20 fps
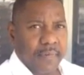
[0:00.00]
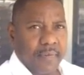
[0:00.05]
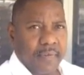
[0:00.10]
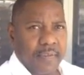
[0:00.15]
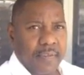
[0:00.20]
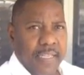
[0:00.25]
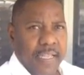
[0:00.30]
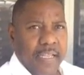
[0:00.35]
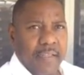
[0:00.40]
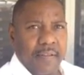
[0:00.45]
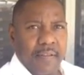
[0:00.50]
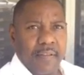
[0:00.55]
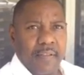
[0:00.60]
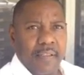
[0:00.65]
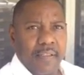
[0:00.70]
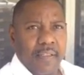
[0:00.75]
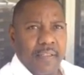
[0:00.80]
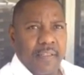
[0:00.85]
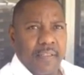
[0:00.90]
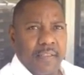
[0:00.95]
different signed,
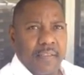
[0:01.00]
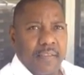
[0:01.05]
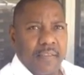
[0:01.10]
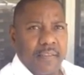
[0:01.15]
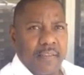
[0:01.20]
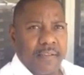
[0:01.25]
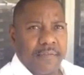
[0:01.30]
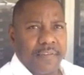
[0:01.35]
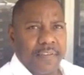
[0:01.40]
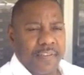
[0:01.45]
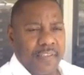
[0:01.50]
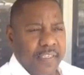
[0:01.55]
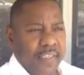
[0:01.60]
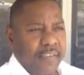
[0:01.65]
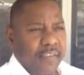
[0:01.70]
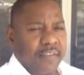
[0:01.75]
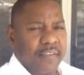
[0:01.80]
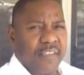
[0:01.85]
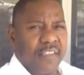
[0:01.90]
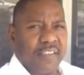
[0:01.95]
signatures. Different
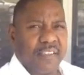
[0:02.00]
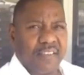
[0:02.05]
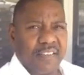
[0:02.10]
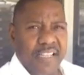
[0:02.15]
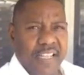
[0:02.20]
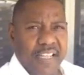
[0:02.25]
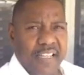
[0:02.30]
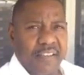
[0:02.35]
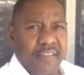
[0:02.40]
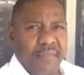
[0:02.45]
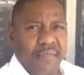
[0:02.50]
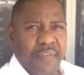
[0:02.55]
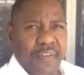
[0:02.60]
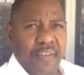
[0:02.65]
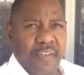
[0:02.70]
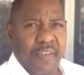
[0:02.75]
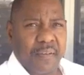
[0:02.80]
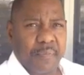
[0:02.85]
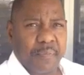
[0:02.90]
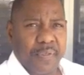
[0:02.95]
signatures signed for
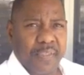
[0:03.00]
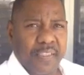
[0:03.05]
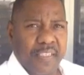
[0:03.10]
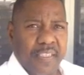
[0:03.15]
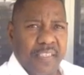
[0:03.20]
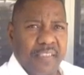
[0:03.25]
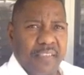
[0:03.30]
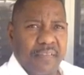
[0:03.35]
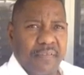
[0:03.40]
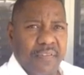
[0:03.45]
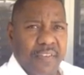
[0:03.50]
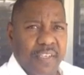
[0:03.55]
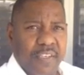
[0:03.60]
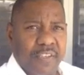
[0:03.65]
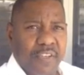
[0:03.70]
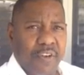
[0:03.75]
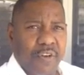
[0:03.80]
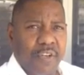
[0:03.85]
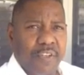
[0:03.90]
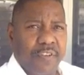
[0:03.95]
the petition for the
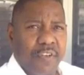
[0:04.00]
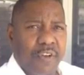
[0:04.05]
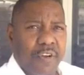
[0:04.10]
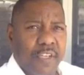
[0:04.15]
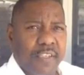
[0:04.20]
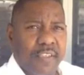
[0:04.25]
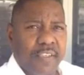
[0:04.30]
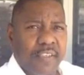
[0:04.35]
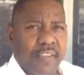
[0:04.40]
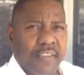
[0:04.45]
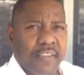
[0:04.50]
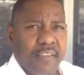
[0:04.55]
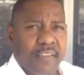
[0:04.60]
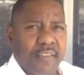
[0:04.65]
noise ordinance.